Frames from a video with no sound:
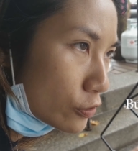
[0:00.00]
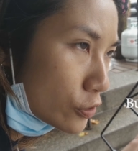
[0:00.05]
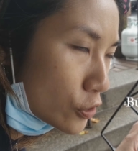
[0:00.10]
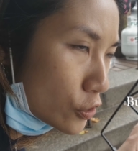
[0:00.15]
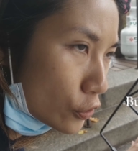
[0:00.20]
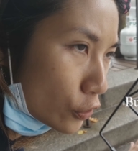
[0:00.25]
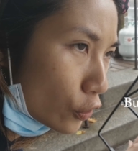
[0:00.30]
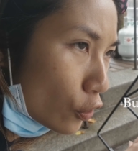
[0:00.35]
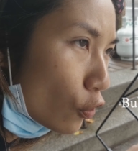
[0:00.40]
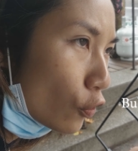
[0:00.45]

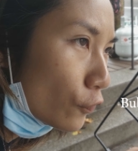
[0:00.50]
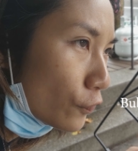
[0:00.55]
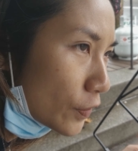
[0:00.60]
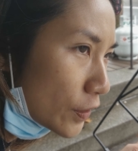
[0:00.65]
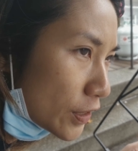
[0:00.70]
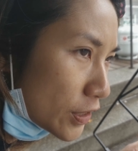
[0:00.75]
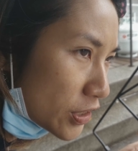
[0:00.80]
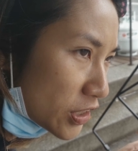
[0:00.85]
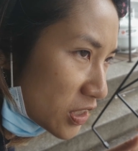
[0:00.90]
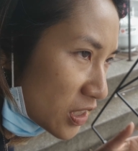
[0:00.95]
the
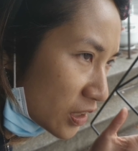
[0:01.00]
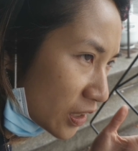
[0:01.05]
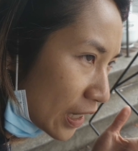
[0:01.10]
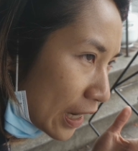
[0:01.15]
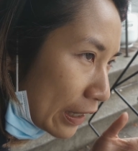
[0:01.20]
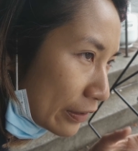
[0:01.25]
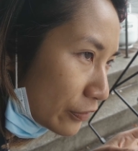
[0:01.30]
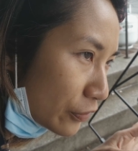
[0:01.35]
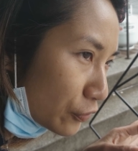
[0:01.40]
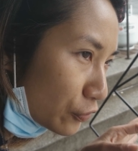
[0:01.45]
coffee is the
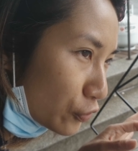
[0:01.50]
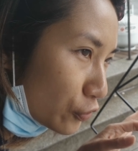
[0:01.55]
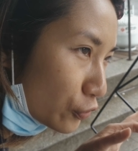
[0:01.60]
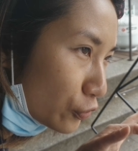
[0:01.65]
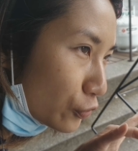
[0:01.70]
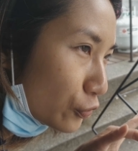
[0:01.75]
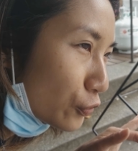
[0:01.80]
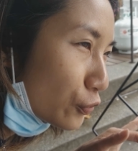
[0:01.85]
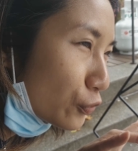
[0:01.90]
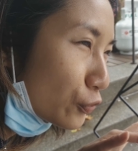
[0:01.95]
kind of
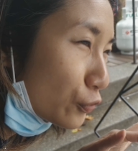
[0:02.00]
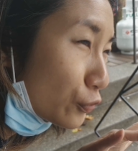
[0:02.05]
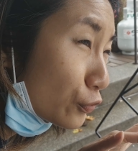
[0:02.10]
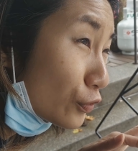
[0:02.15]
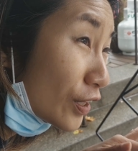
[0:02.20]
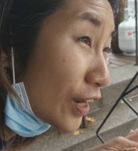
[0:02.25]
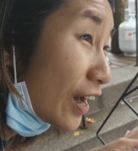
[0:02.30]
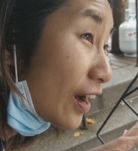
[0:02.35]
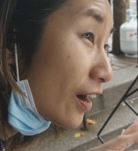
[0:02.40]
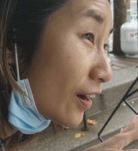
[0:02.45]
too
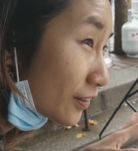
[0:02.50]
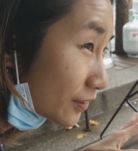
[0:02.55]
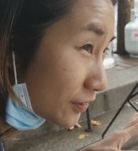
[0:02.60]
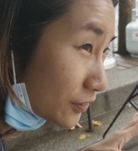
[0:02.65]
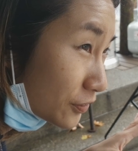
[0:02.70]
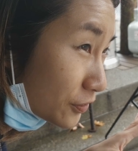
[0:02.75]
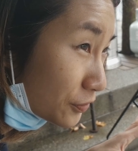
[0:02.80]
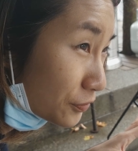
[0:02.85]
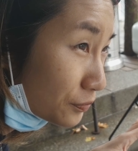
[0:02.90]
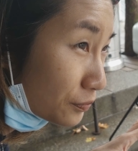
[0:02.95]
light.
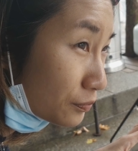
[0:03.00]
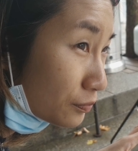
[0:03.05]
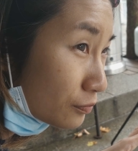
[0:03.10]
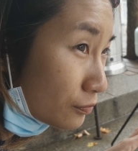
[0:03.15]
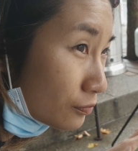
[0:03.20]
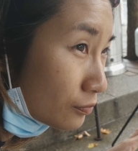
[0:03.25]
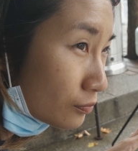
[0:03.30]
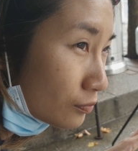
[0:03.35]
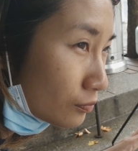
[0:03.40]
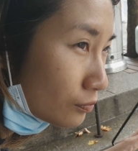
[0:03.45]

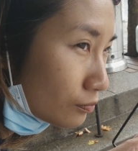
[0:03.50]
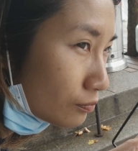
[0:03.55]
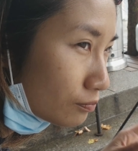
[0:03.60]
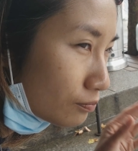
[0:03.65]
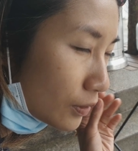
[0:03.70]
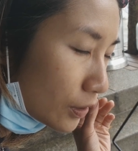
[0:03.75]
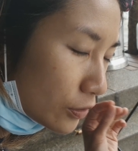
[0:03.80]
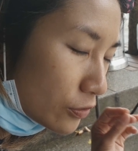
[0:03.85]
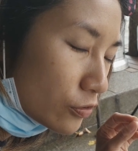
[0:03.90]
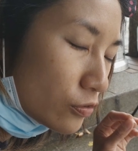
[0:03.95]

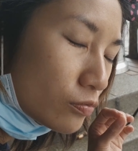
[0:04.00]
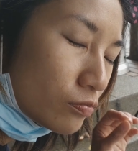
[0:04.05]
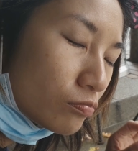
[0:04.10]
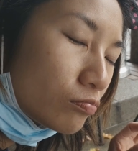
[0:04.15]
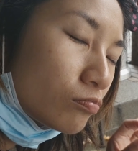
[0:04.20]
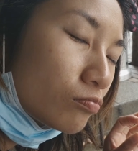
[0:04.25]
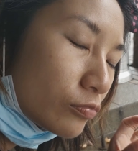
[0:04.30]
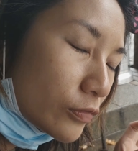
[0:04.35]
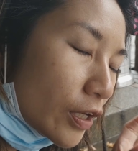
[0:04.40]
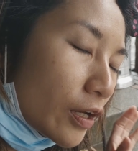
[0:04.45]
But it's,
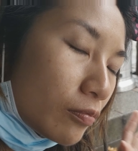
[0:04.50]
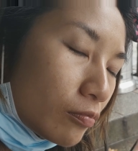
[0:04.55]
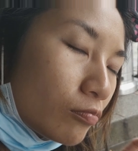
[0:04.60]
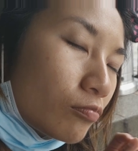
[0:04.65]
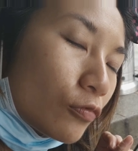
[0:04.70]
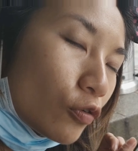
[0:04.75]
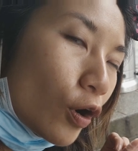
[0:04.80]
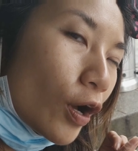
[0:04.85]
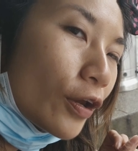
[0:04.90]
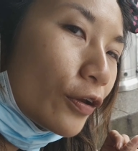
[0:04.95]
yeah,
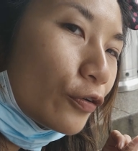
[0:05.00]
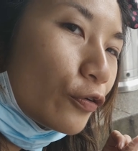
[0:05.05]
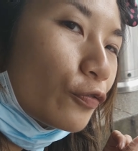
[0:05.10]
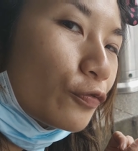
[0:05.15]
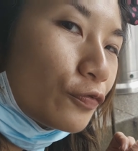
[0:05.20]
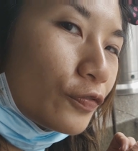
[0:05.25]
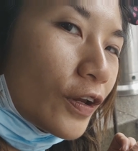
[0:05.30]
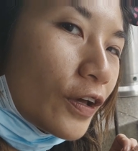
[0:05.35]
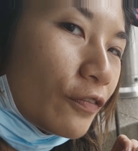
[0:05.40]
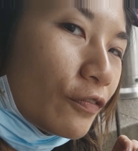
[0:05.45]
quite a
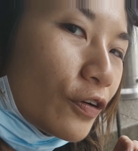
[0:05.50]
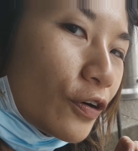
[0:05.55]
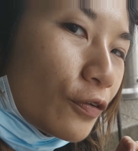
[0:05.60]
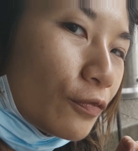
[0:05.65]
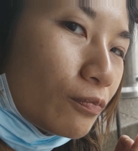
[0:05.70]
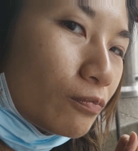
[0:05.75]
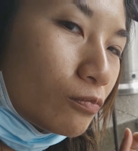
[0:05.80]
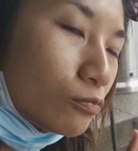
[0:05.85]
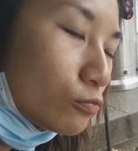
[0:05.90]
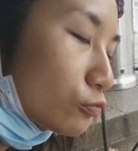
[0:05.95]
good flavour,
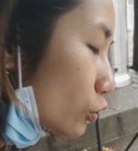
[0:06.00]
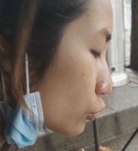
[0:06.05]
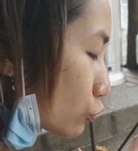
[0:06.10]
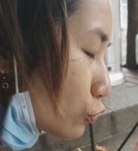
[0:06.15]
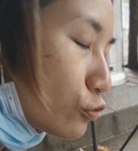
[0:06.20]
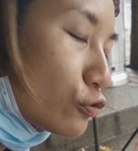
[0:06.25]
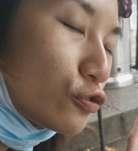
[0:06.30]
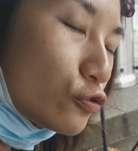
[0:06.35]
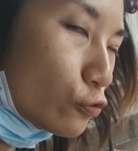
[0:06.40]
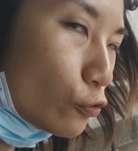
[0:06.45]
not
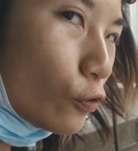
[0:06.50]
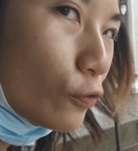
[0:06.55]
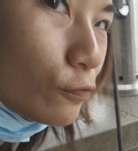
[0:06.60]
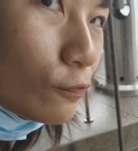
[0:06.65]
too strong.